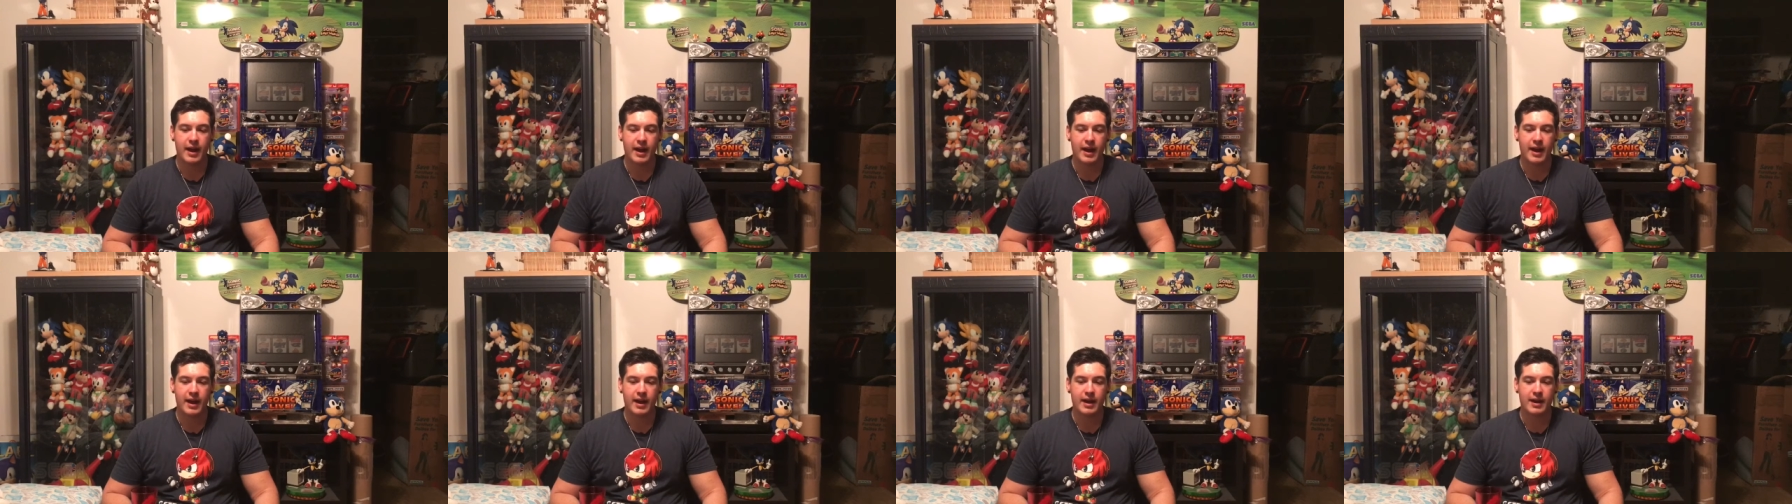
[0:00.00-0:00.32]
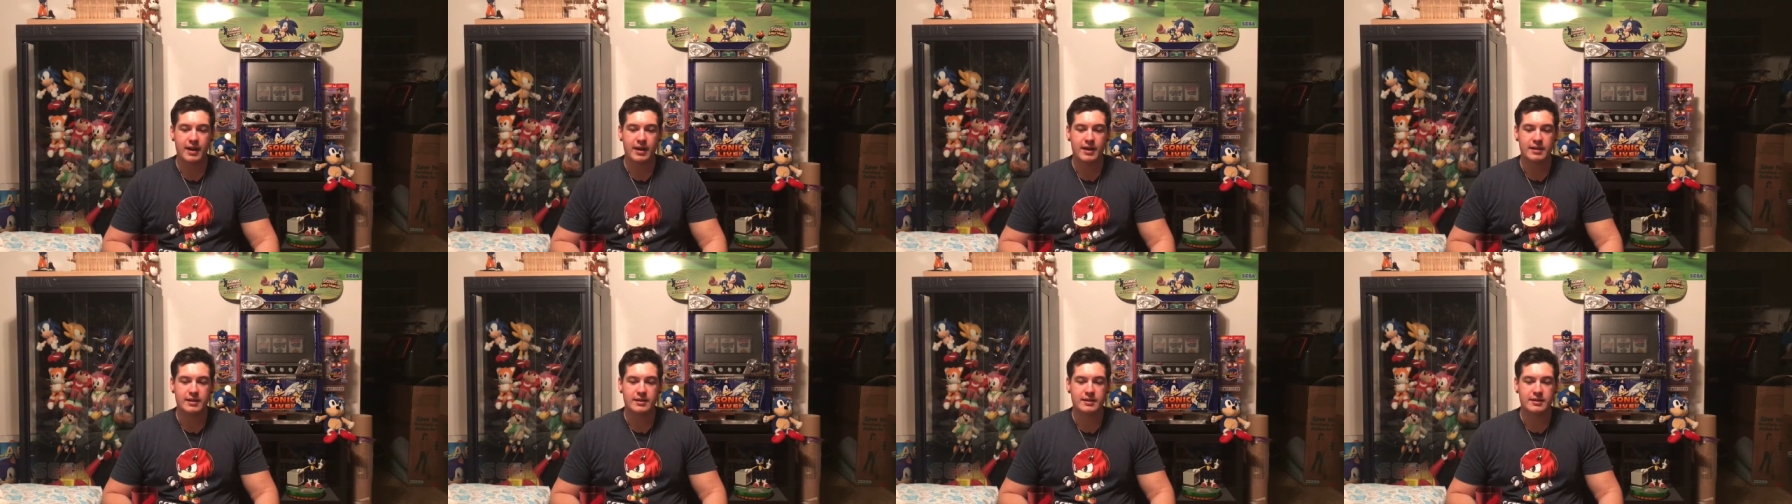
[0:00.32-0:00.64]

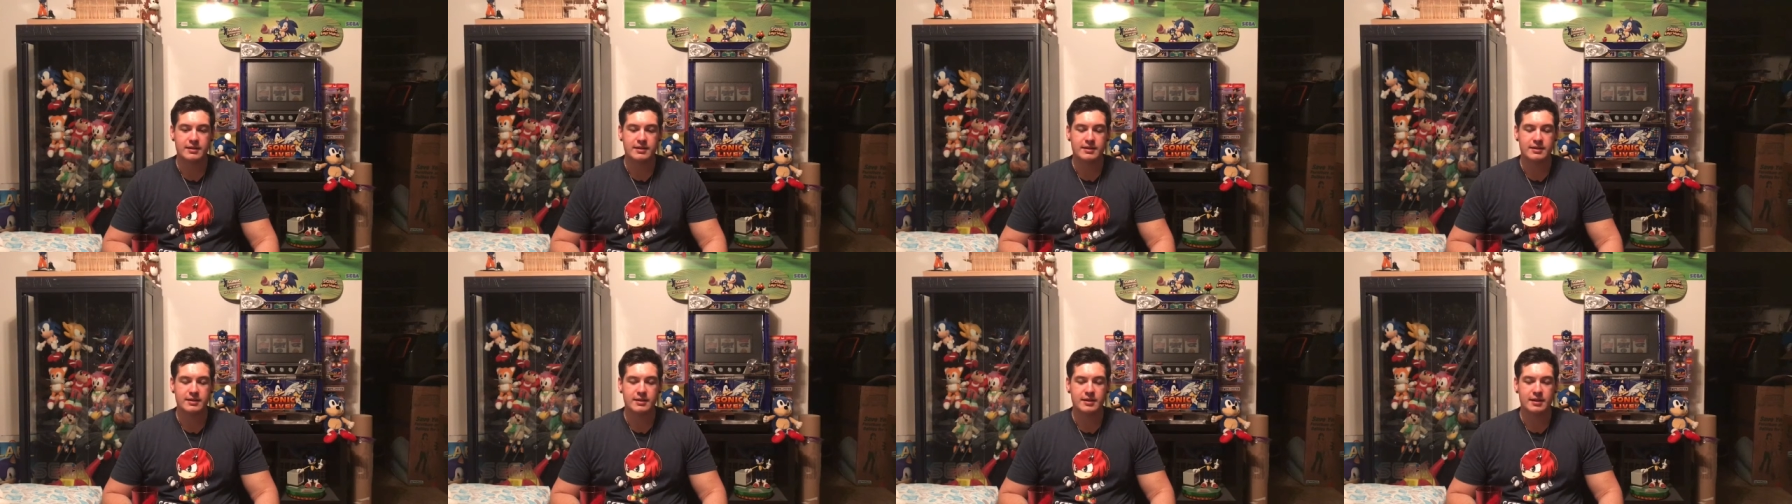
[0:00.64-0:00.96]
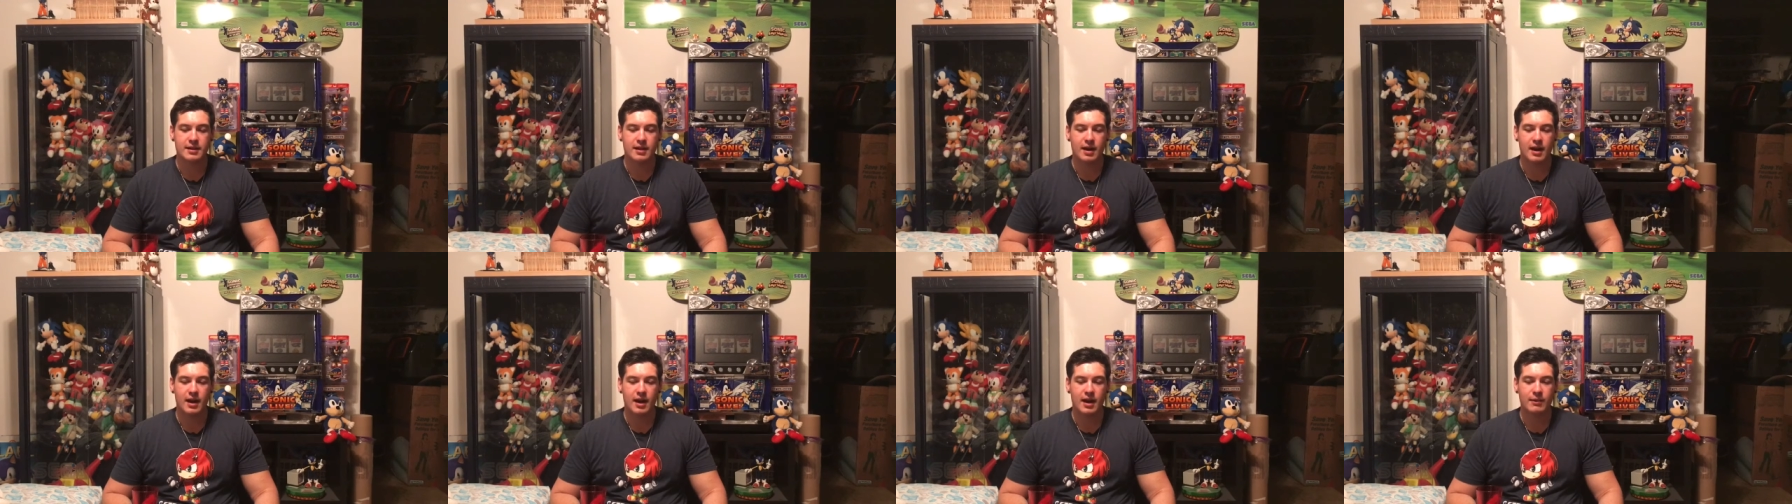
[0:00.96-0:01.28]
And
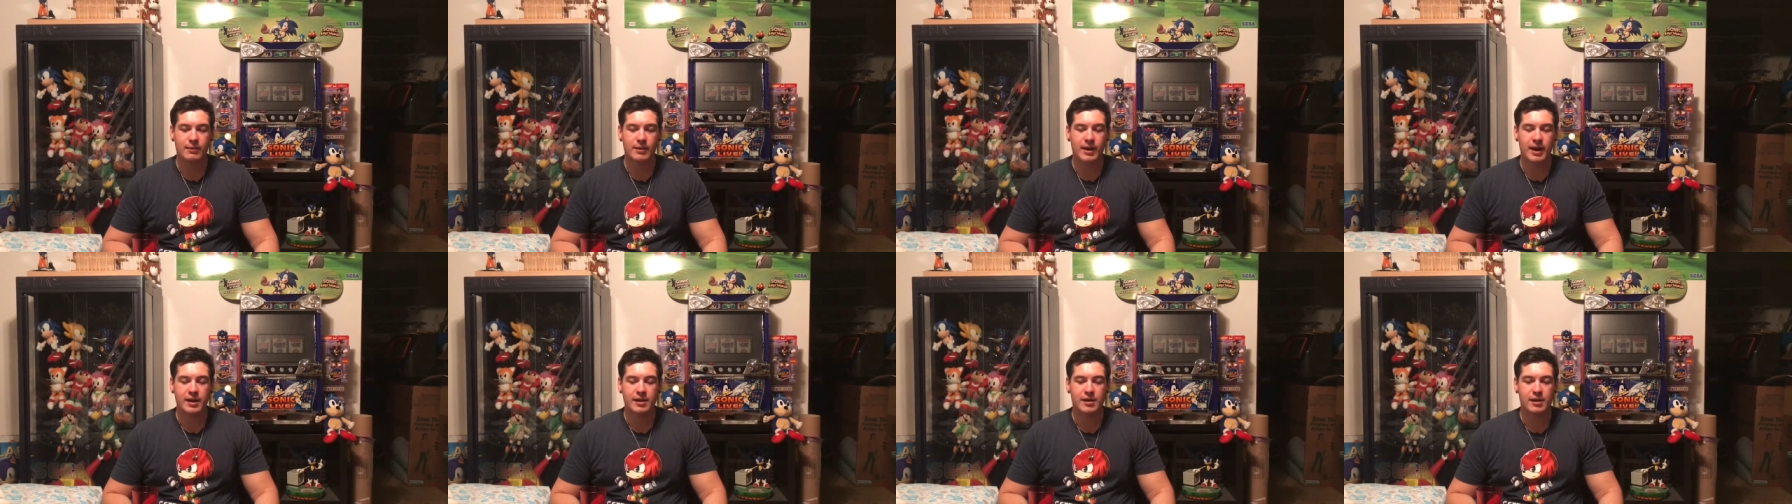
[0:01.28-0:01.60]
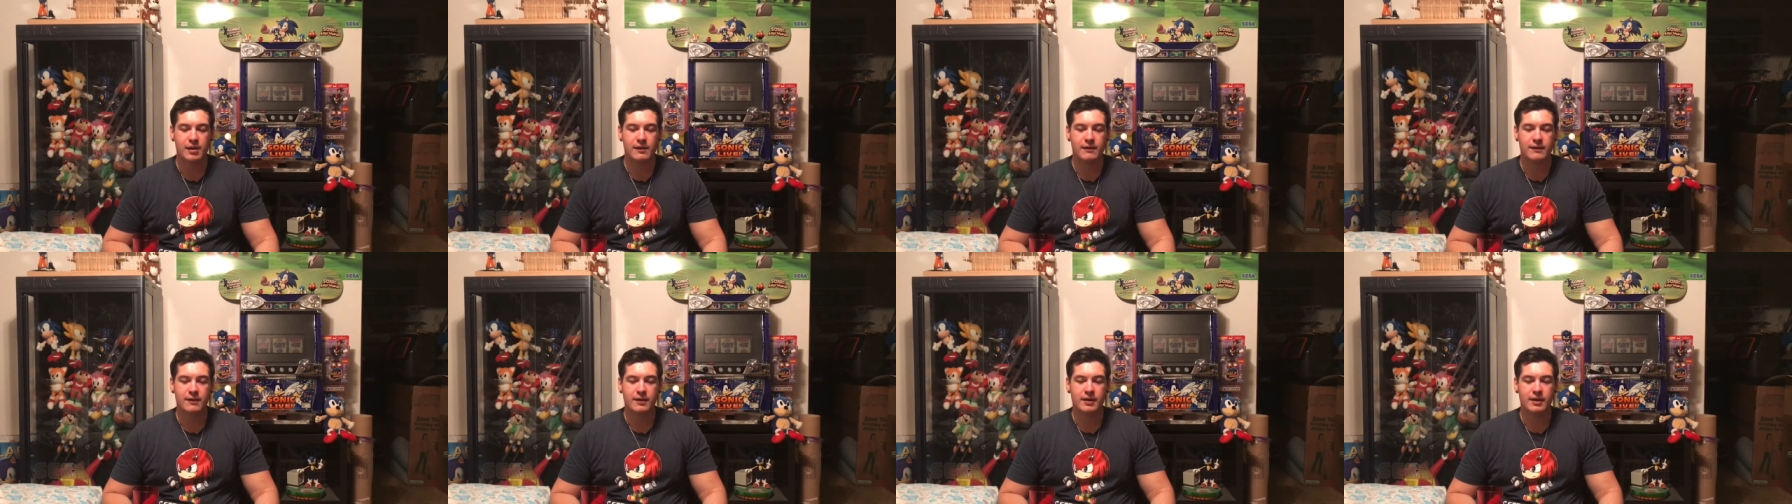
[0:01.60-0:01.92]
I ran
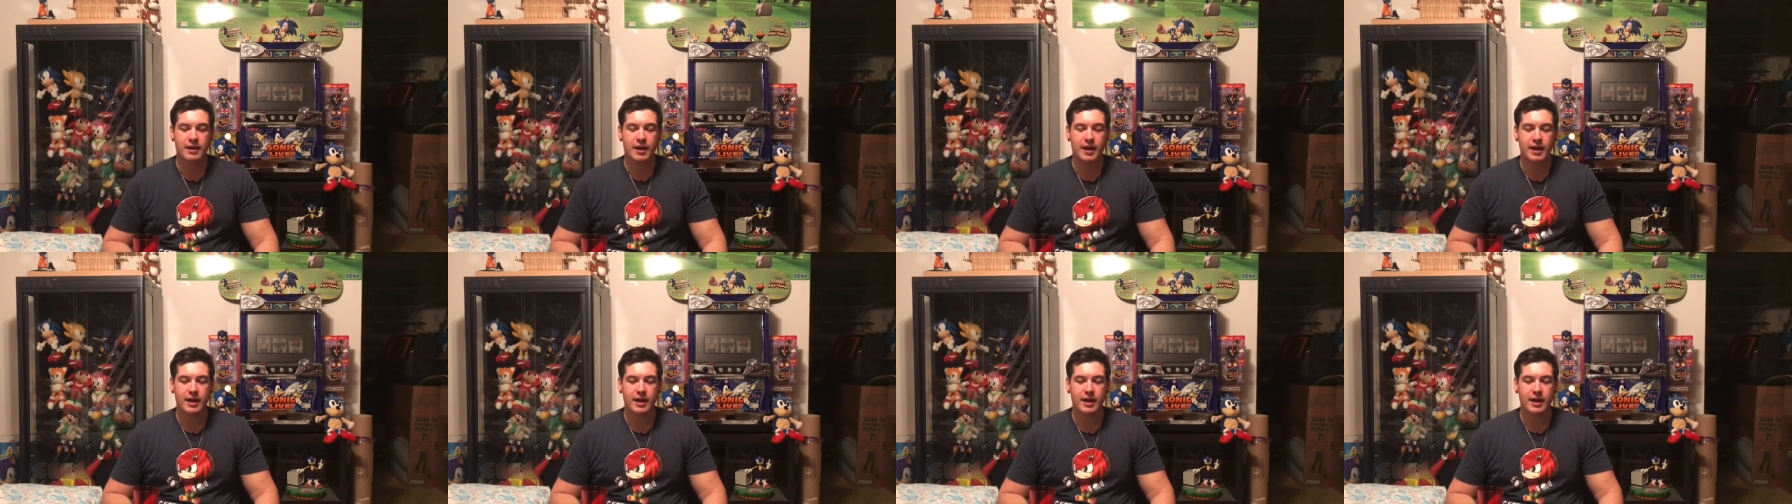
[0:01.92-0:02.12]
over,